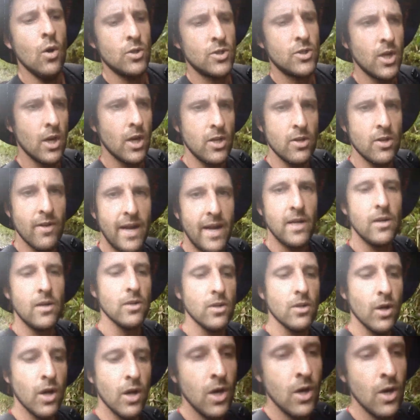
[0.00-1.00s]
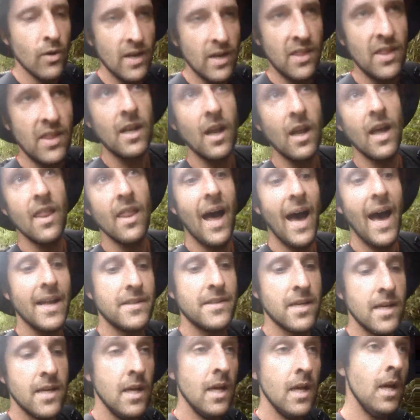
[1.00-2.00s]
or turn your ankle or anything like
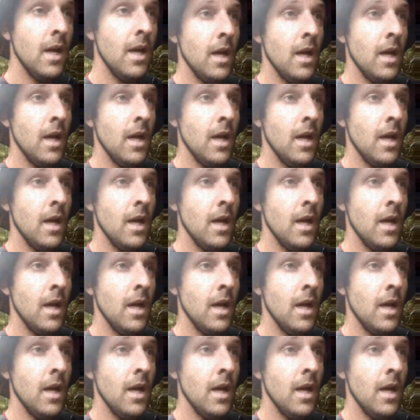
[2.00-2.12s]
that.